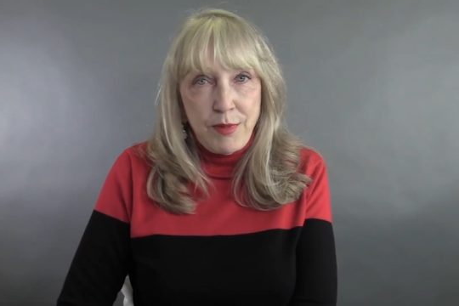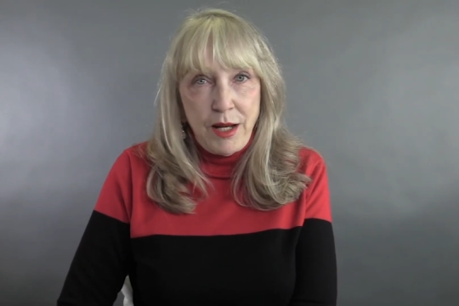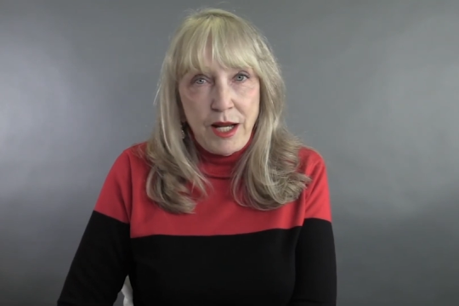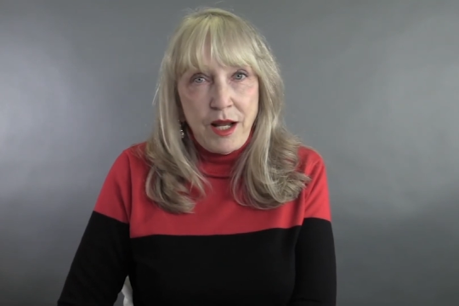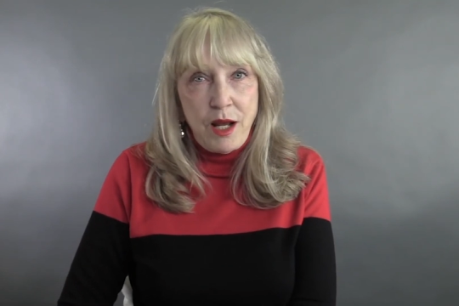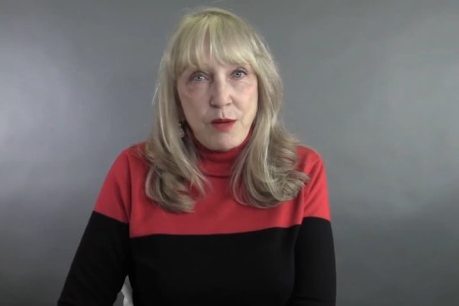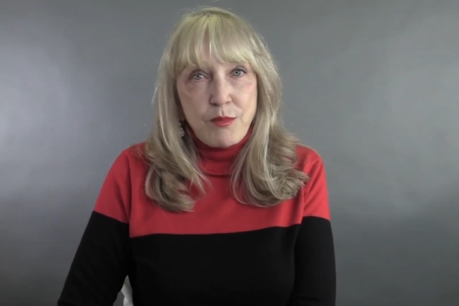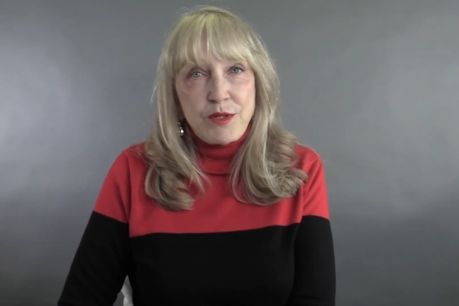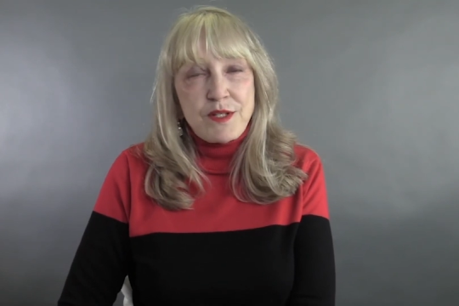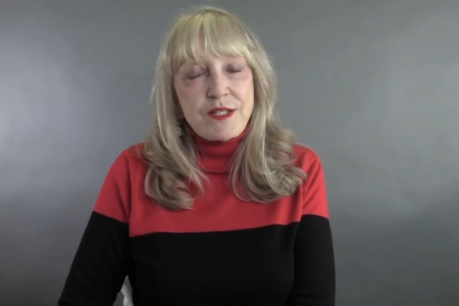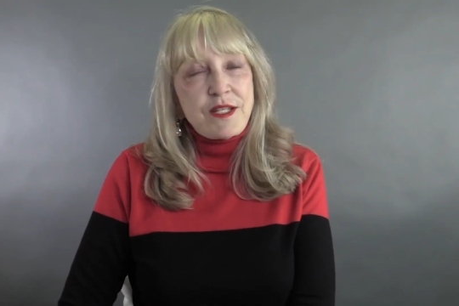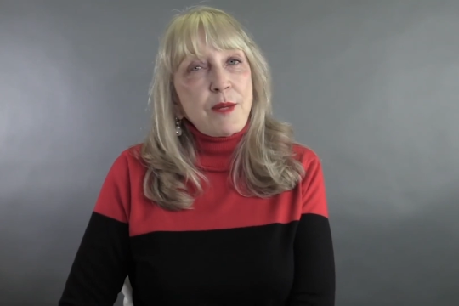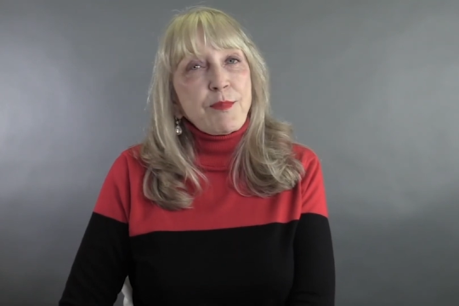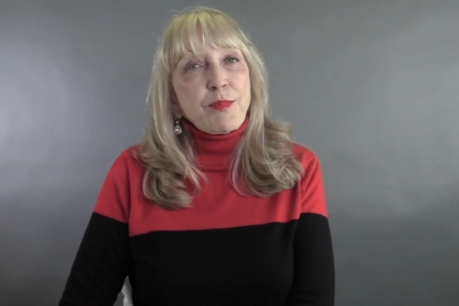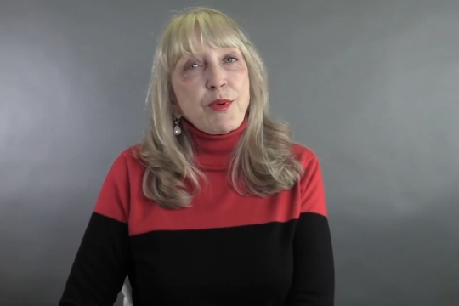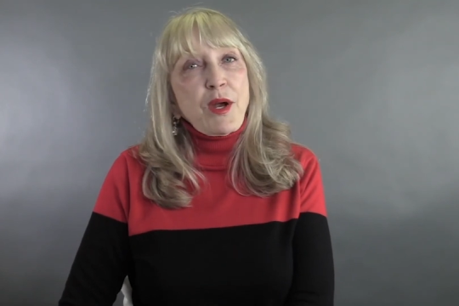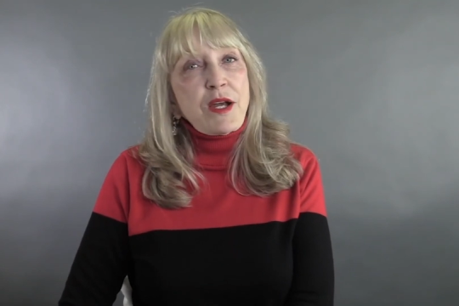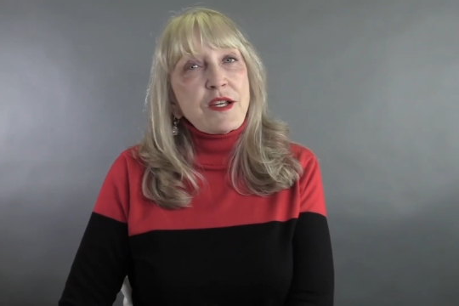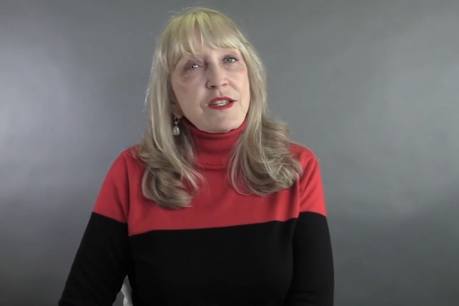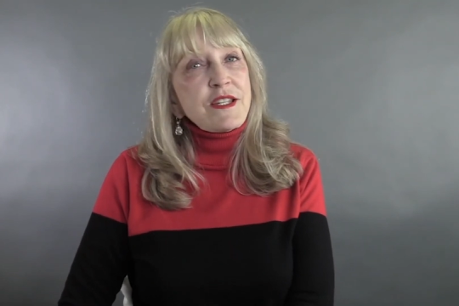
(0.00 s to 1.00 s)
and I was a
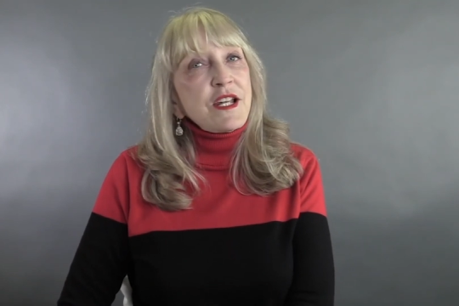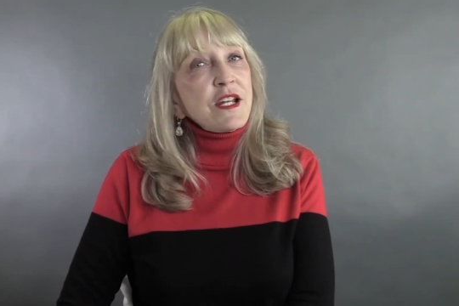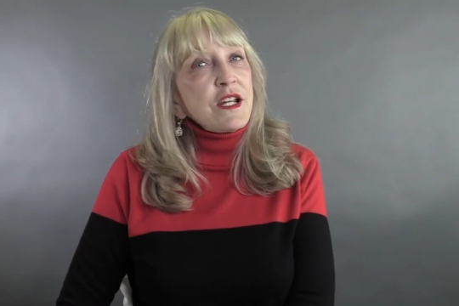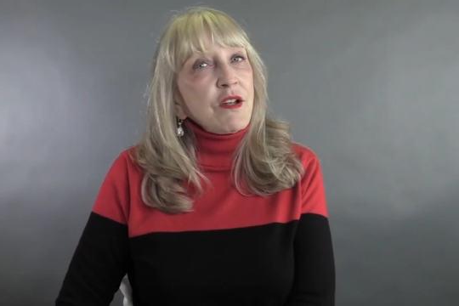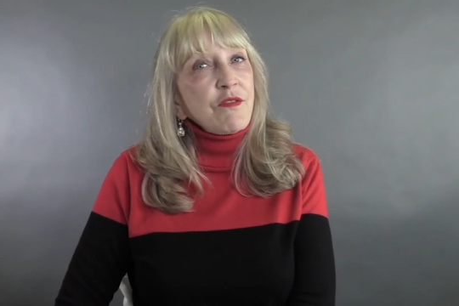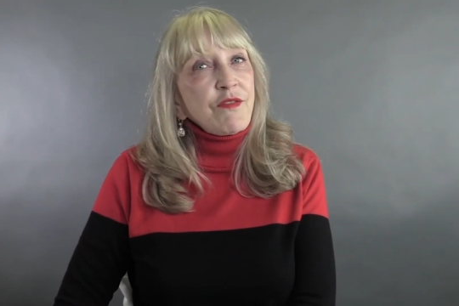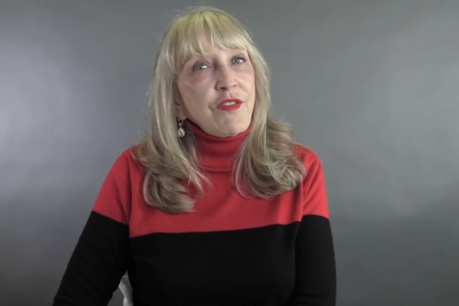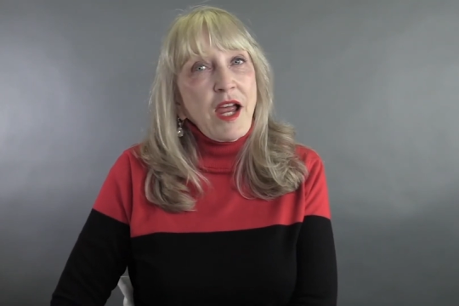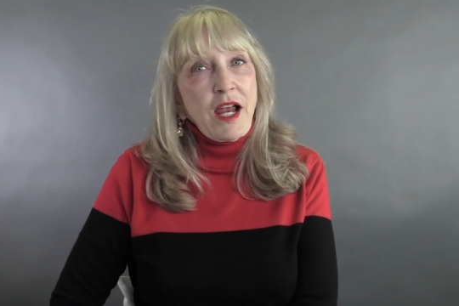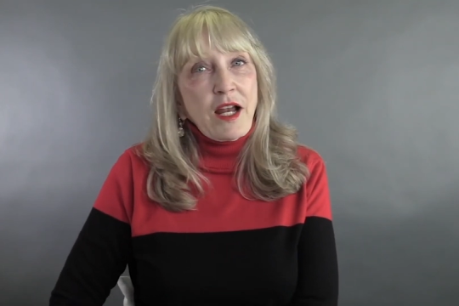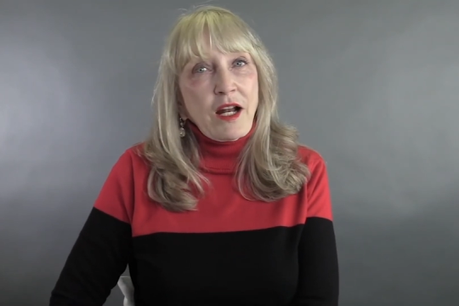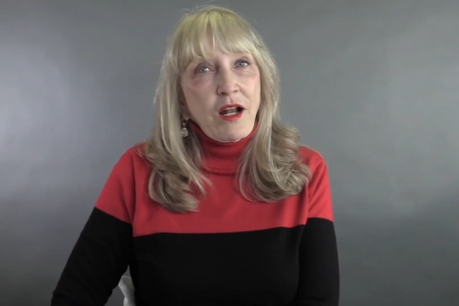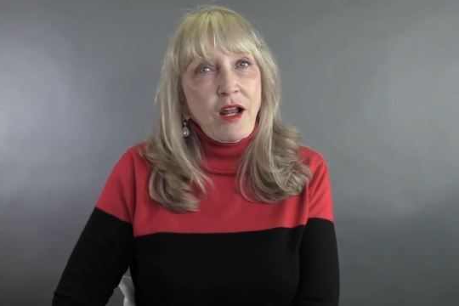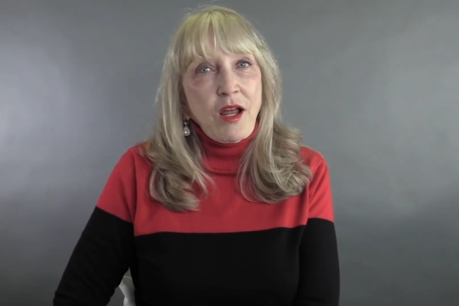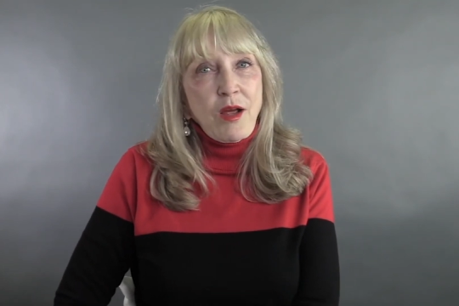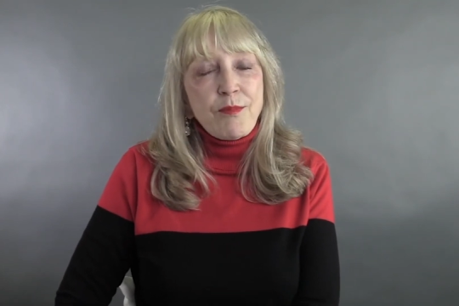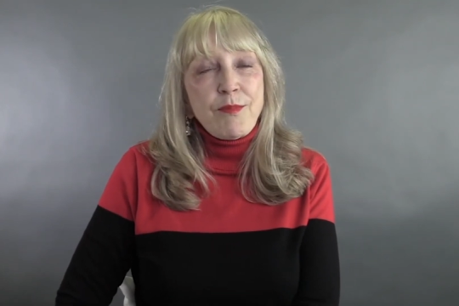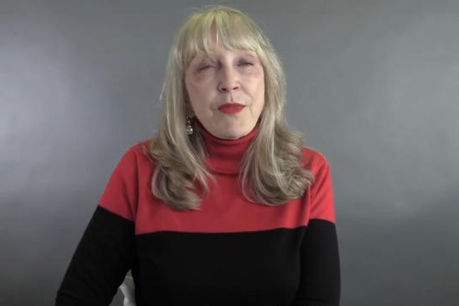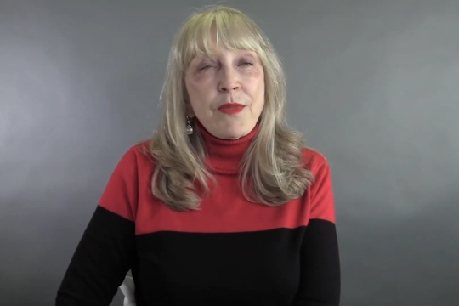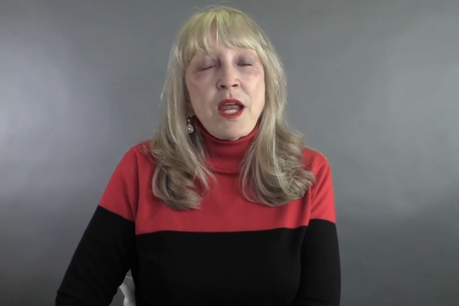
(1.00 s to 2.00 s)
president of that
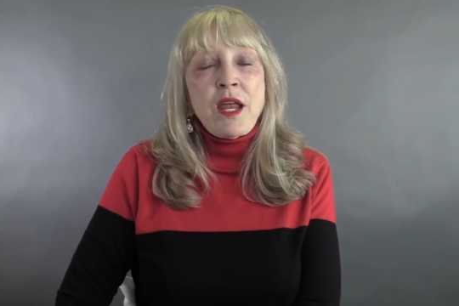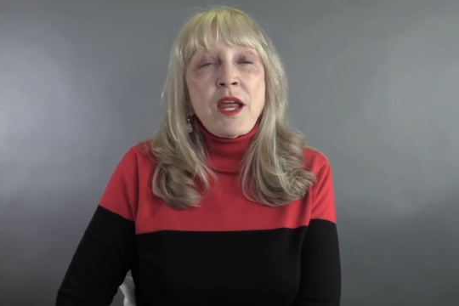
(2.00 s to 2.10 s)
club.